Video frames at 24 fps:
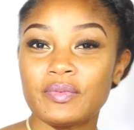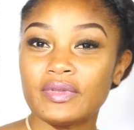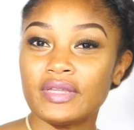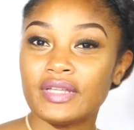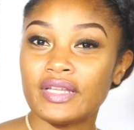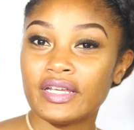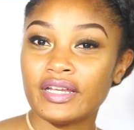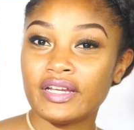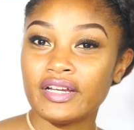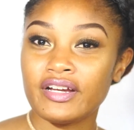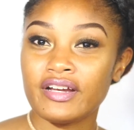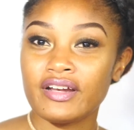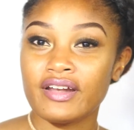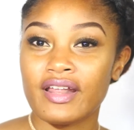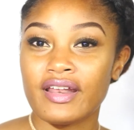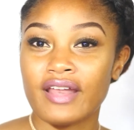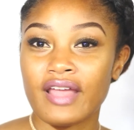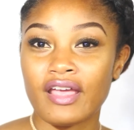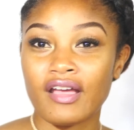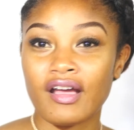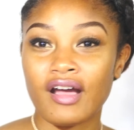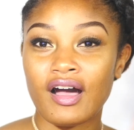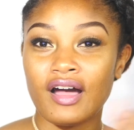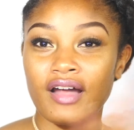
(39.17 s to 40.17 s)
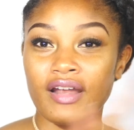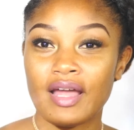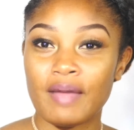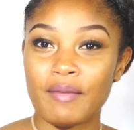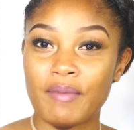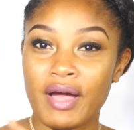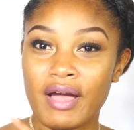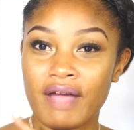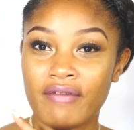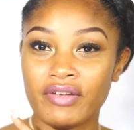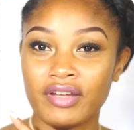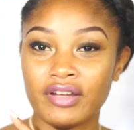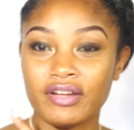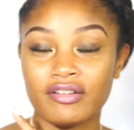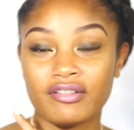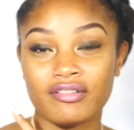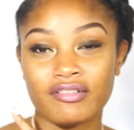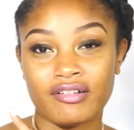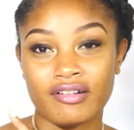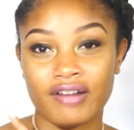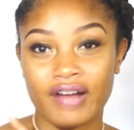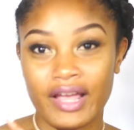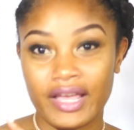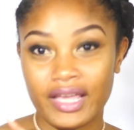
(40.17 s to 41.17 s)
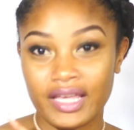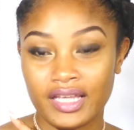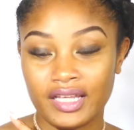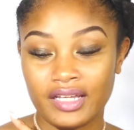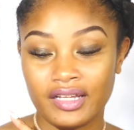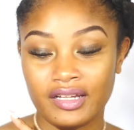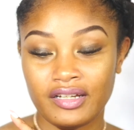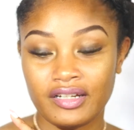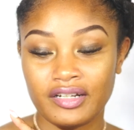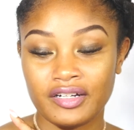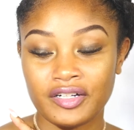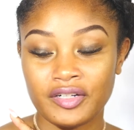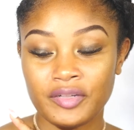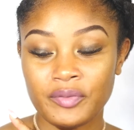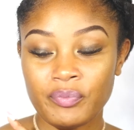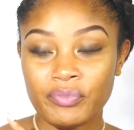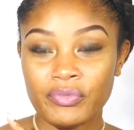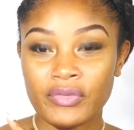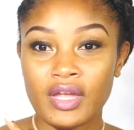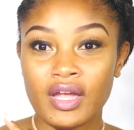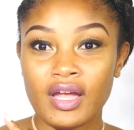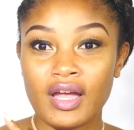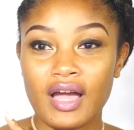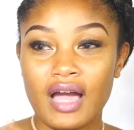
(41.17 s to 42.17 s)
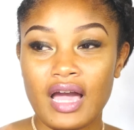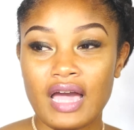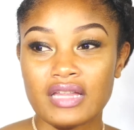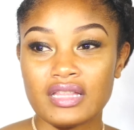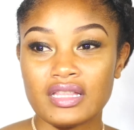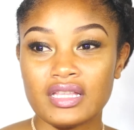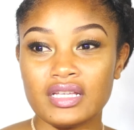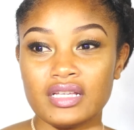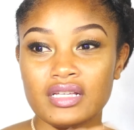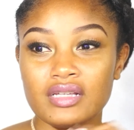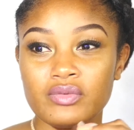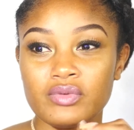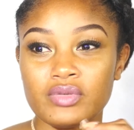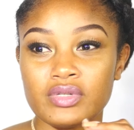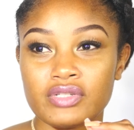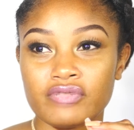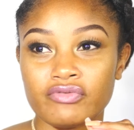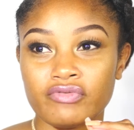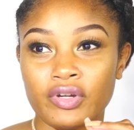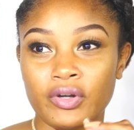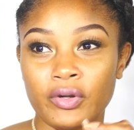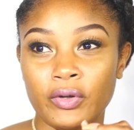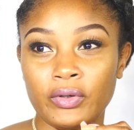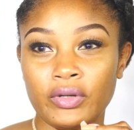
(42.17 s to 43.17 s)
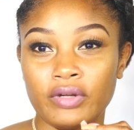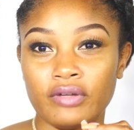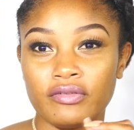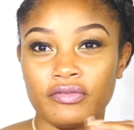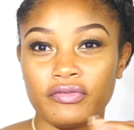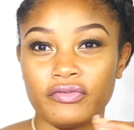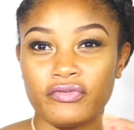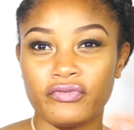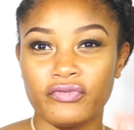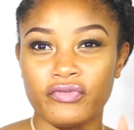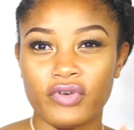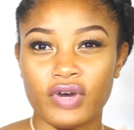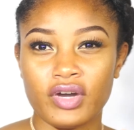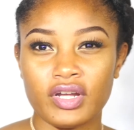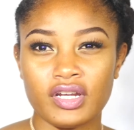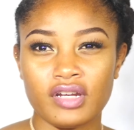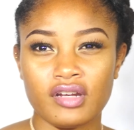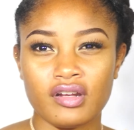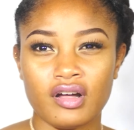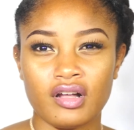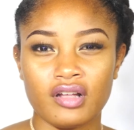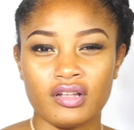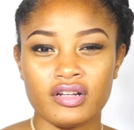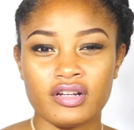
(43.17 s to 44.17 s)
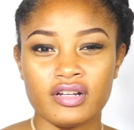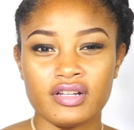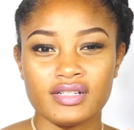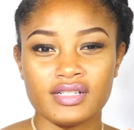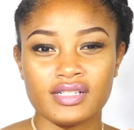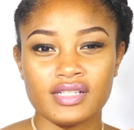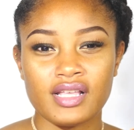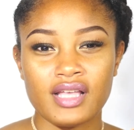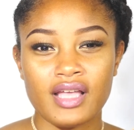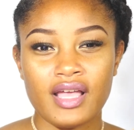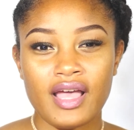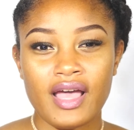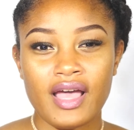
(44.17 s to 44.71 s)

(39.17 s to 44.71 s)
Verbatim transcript: the hair that I got I'm gonna have it right here I think it was around $40